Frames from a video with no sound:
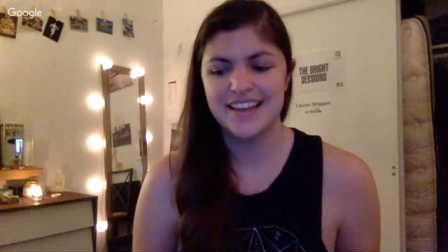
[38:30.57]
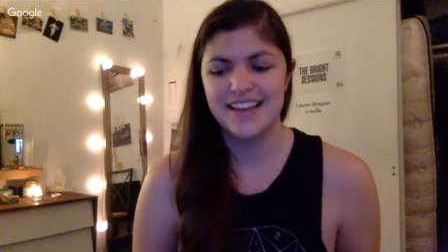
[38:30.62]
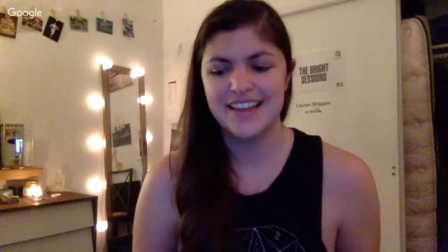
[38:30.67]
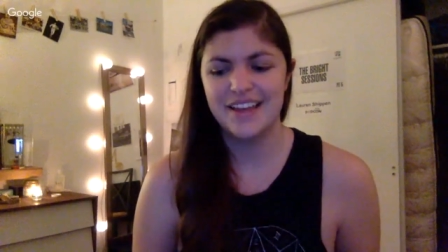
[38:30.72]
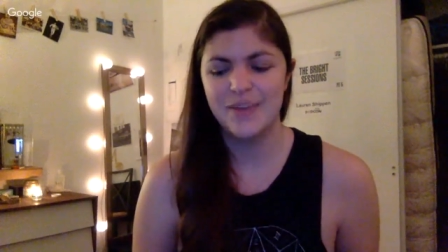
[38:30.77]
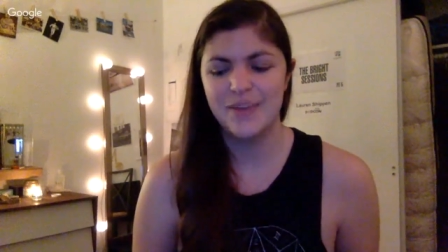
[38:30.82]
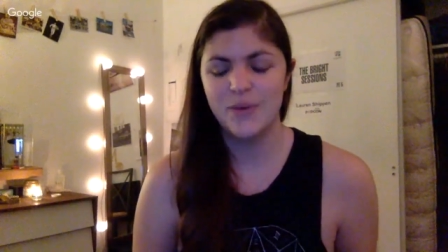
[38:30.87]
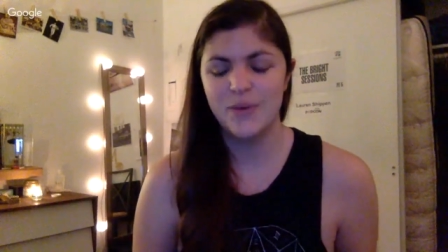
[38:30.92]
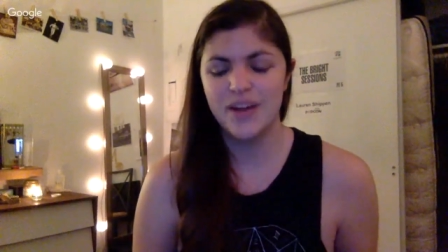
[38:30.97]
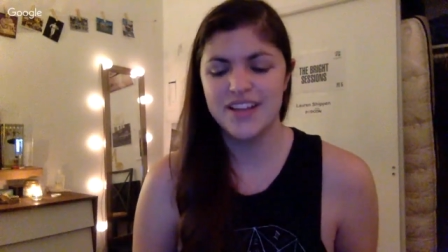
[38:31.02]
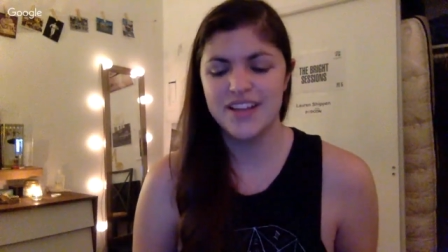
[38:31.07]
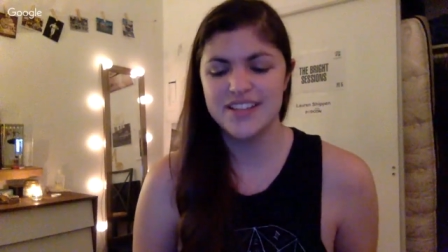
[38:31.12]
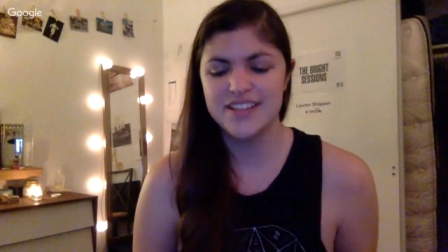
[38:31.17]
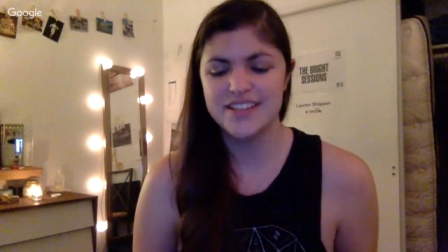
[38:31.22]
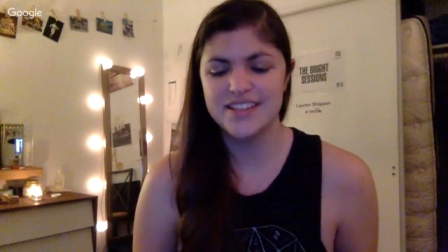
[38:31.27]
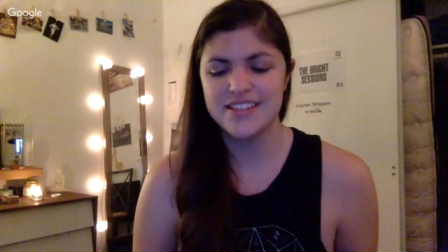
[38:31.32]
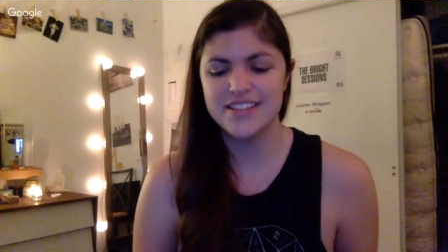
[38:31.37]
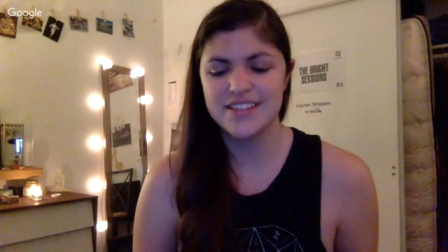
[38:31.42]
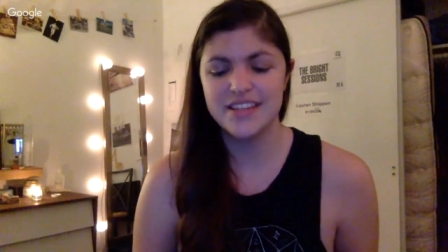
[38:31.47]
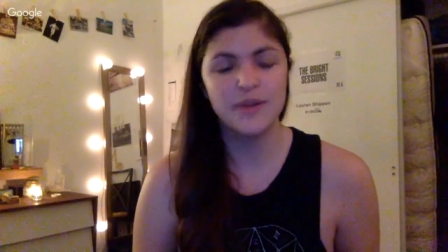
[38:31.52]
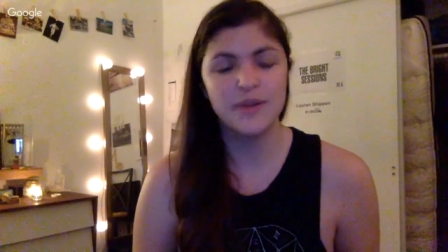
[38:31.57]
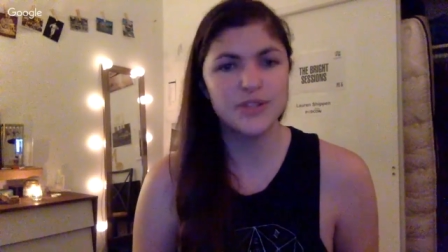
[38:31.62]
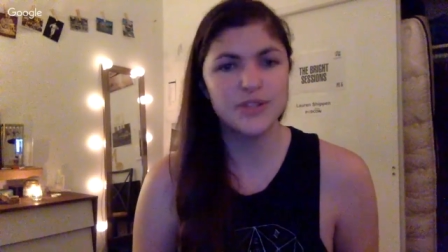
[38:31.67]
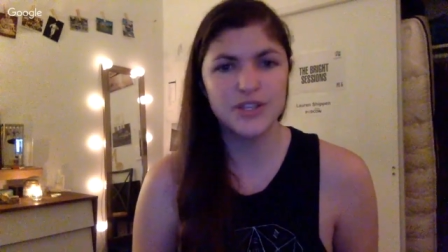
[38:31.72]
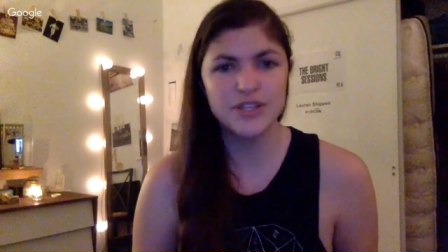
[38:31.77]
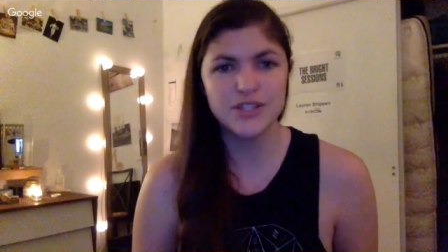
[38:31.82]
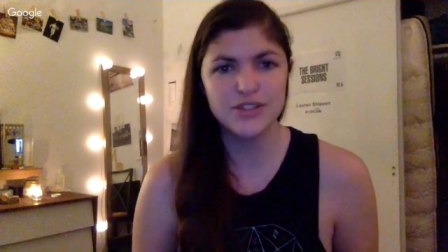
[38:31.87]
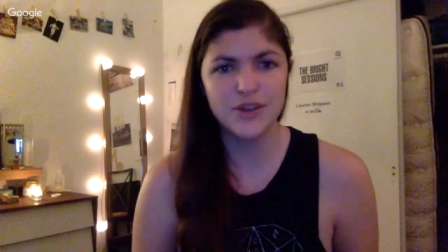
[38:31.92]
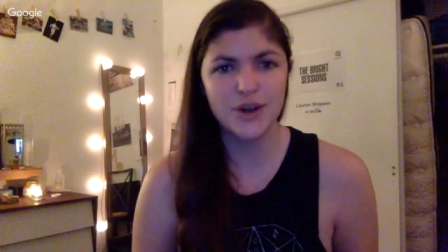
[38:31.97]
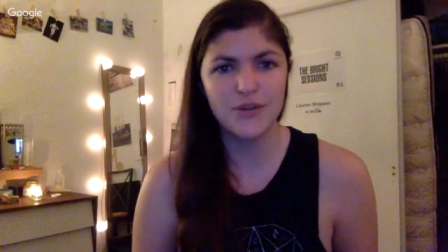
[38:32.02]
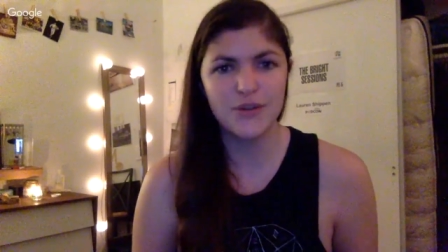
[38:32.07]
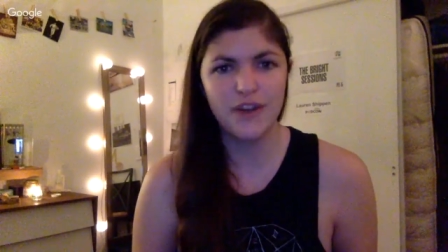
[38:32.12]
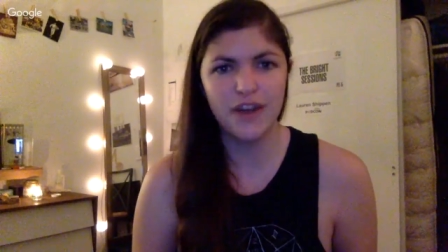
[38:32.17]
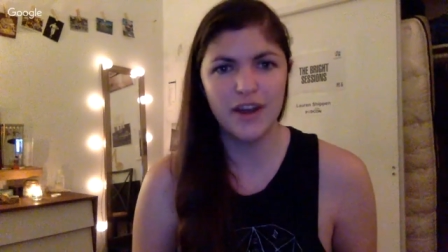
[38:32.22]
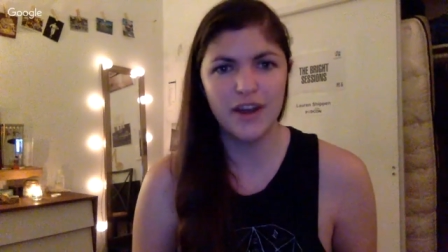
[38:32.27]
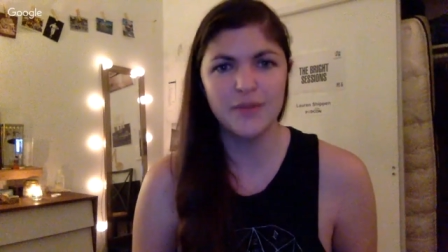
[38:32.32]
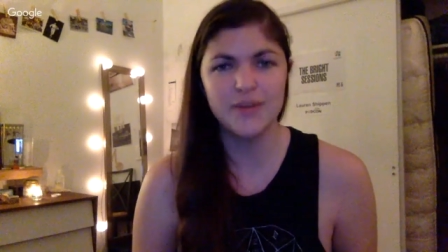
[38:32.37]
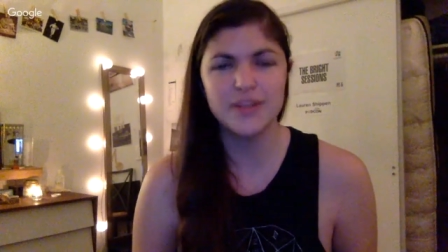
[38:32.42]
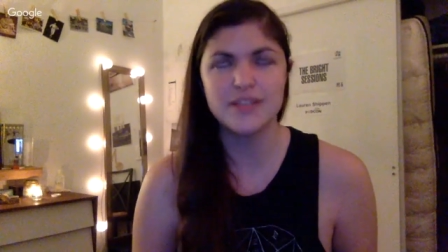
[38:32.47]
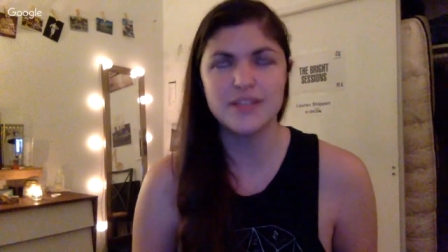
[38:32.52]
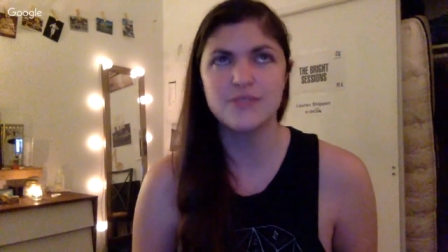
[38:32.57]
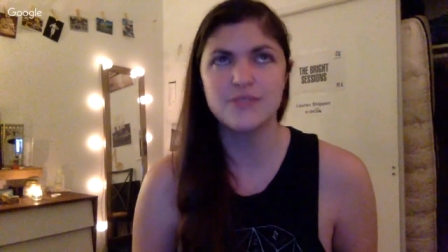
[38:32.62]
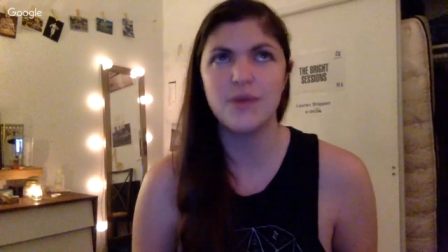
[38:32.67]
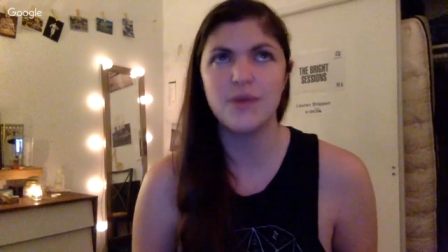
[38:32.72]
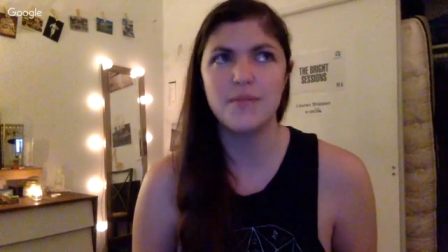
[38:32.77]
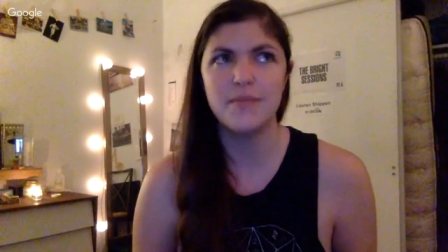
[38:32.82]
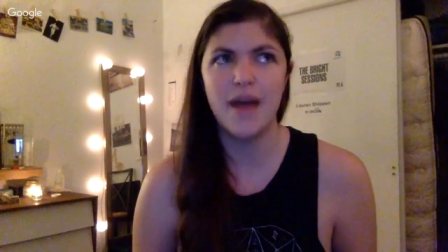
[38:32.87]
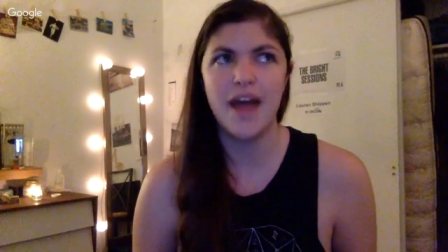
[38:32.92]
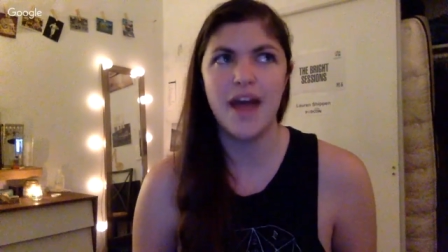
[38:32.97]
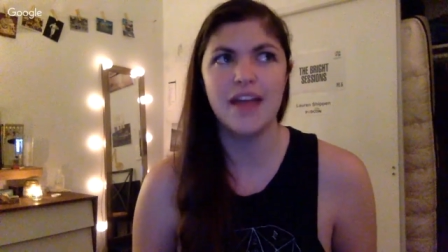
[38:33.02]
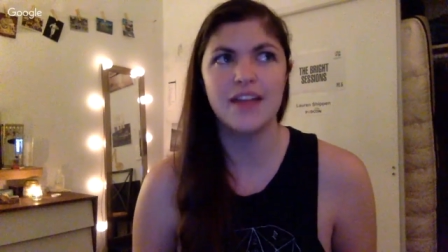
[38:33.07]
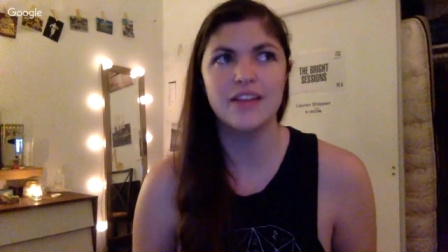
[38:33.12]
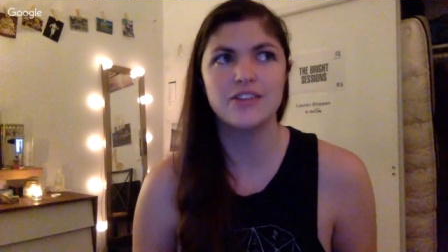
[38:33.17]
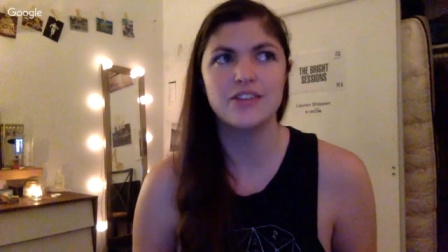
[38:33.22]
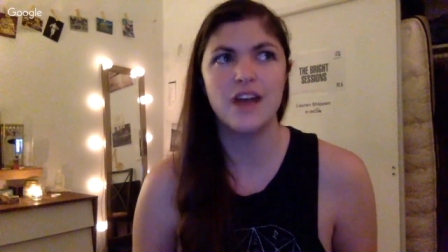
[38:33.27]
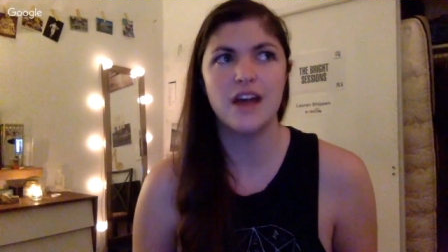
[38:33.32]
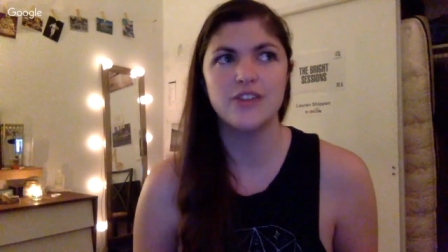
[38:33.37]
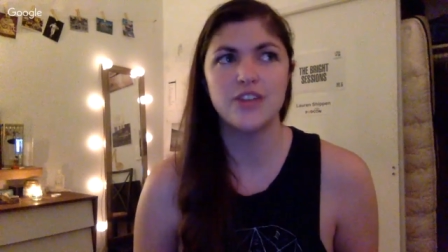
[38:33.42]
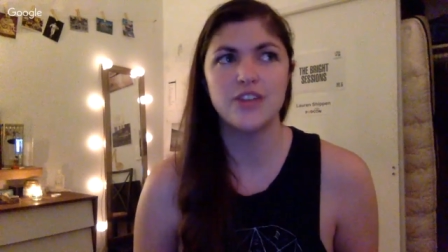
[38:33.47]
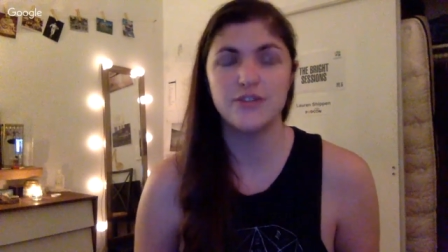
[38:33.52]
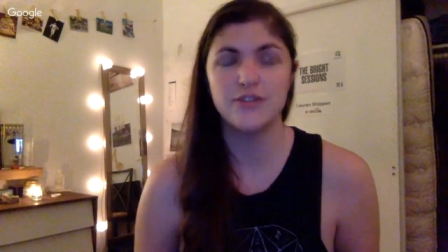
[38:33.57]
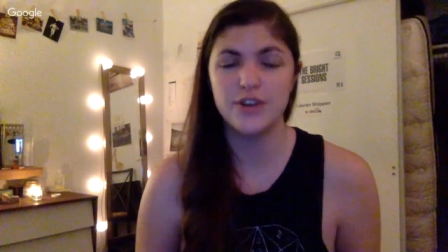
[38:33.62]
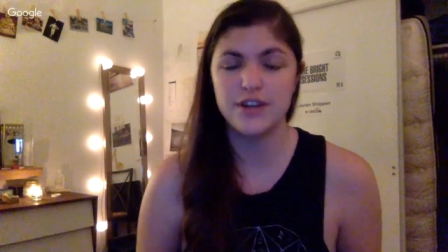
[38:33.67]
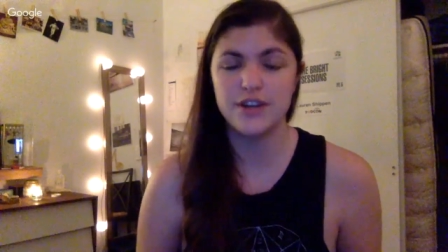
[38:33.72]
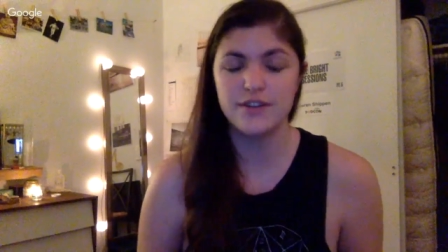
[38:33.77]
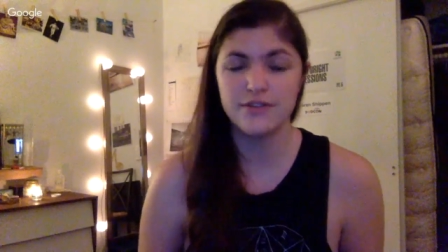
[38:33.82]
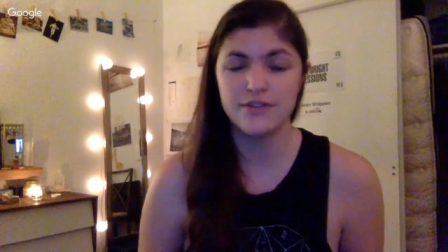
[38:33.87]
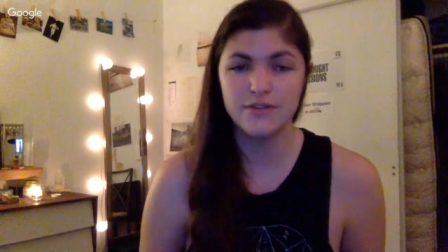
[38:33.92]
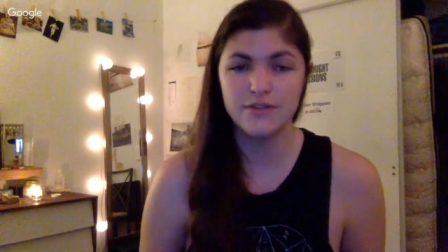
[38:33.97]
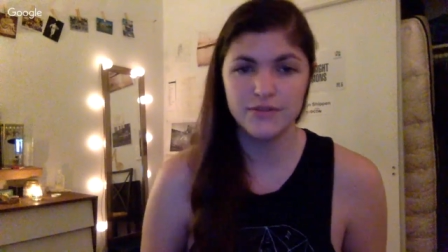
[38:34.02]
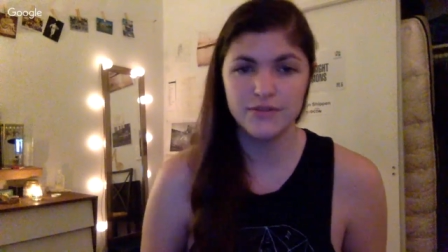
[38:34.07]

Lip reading: It was just so fun. It was run by Jeffrey